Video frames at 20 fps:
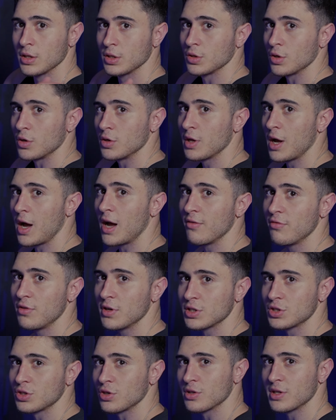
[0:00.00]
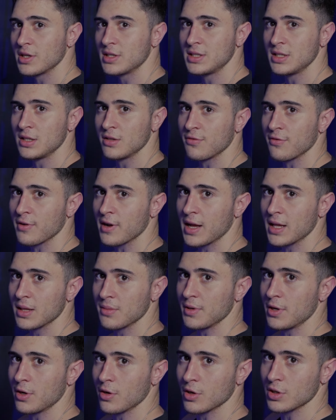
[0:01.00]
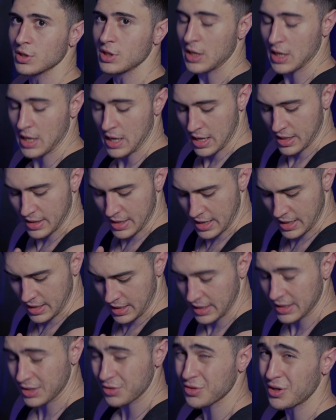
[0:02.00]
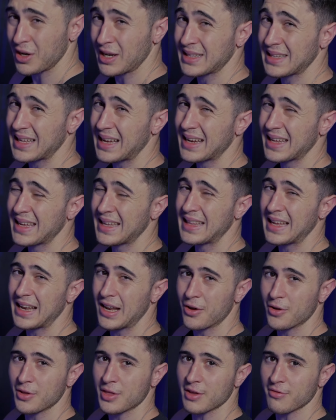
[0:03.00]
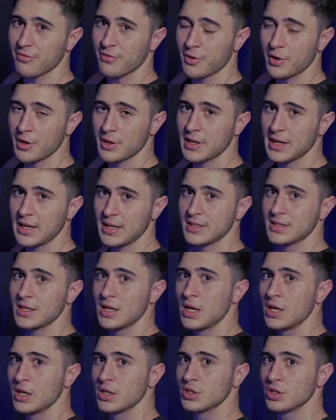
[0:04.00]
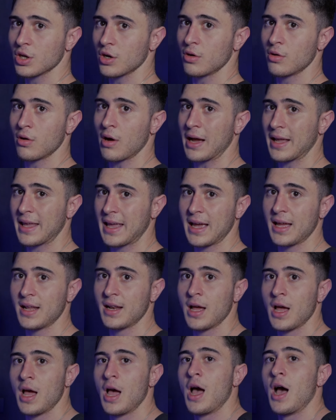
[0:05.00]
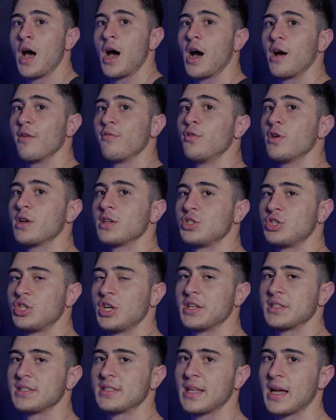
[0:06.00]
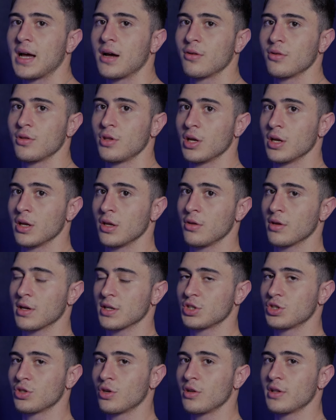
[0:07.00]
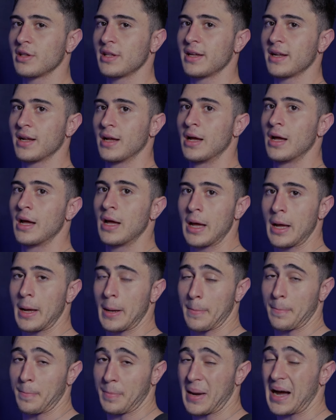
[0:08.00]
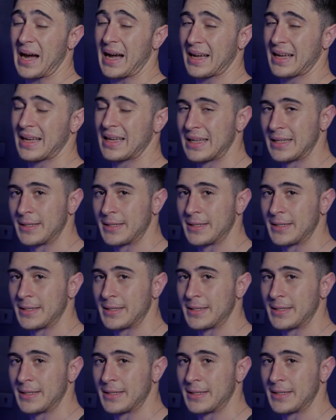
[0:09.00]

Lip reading: Don't have your shoulders in front because then it's gonna target a lot the front delts. So again, have your chest out, your shoulder back,